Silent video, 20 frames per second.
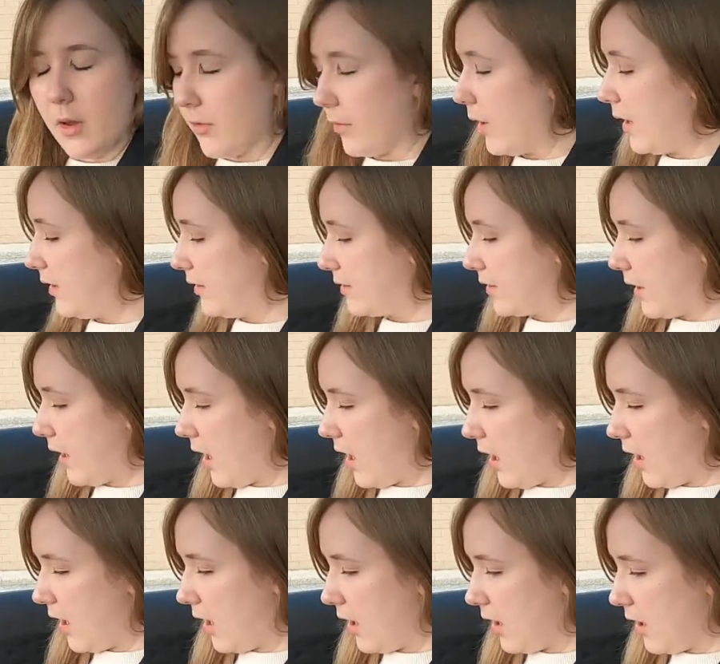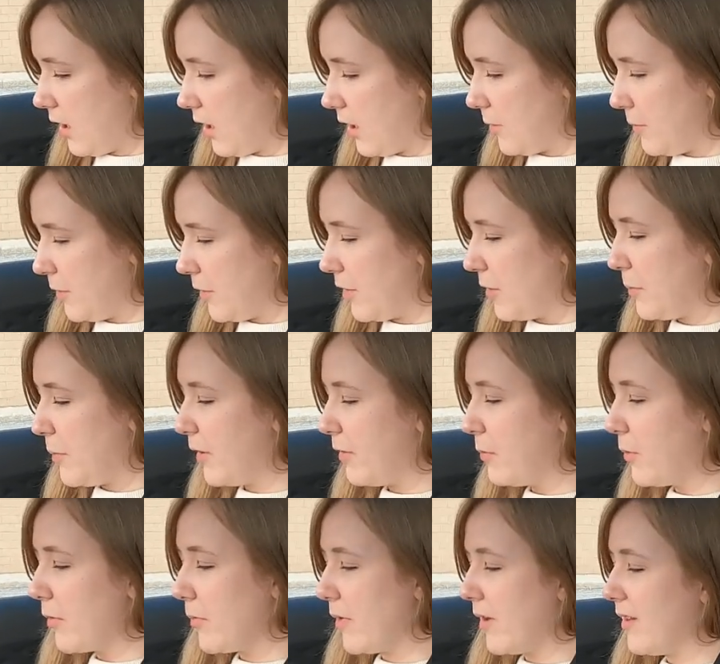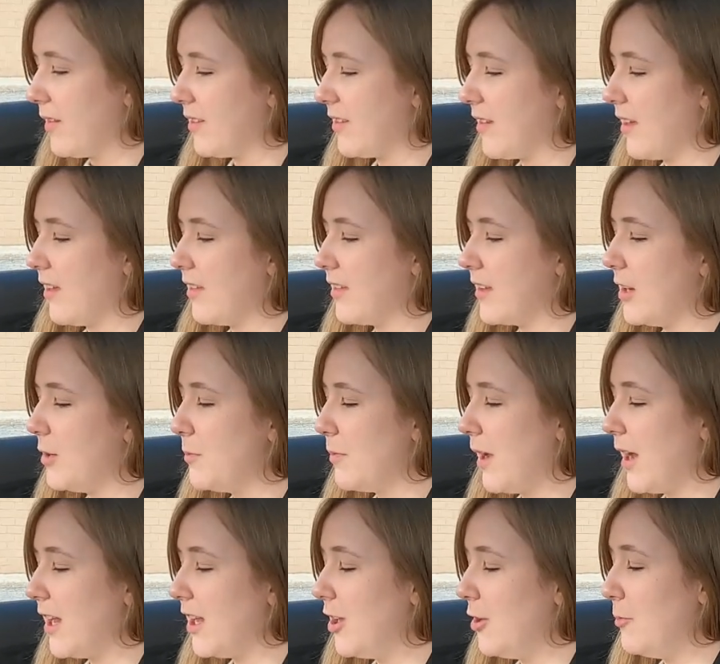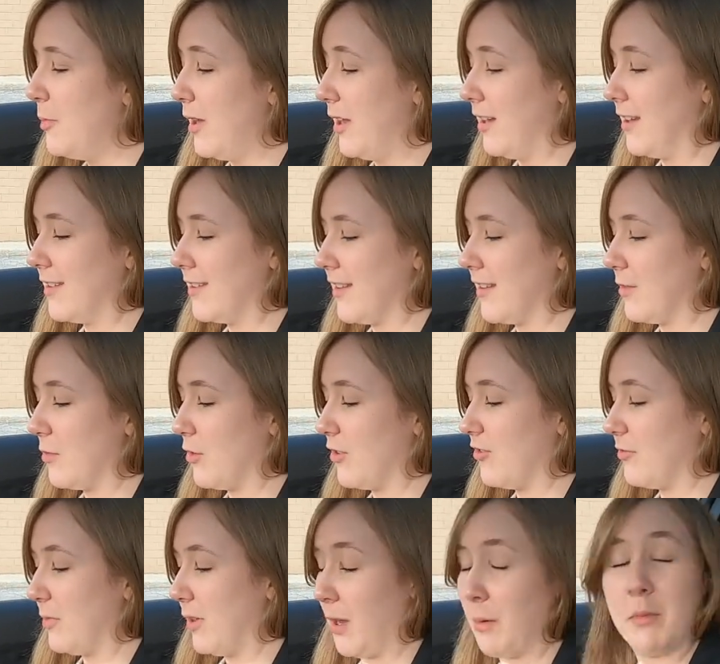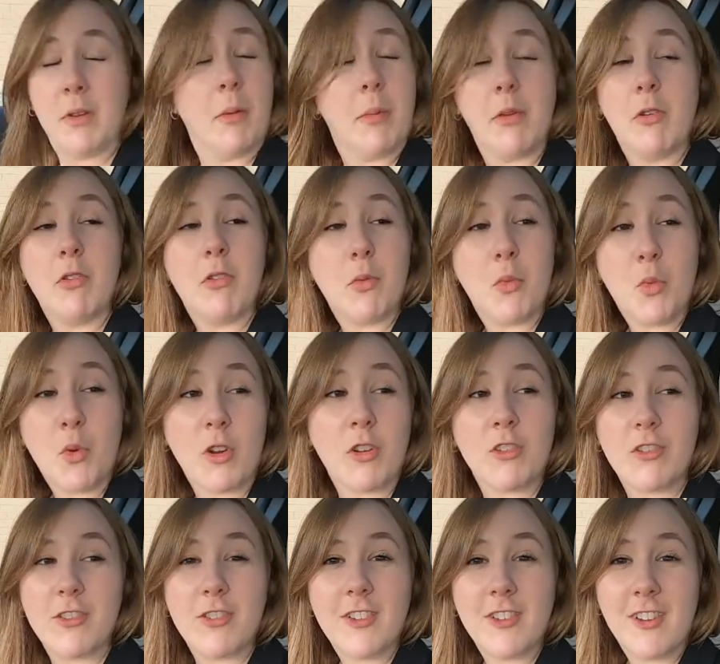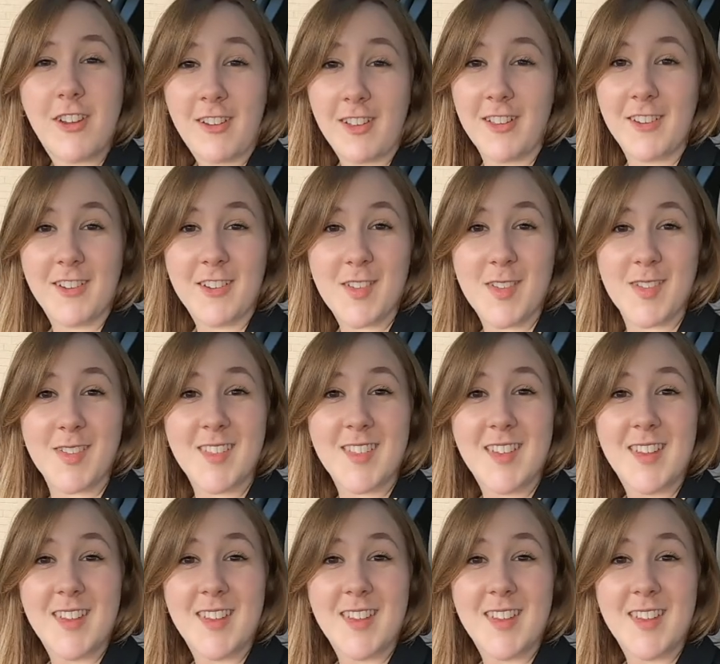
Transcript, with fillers: All right. Um, the Pittsburgh man says, in my opinion, that's one of BMW's worst colors.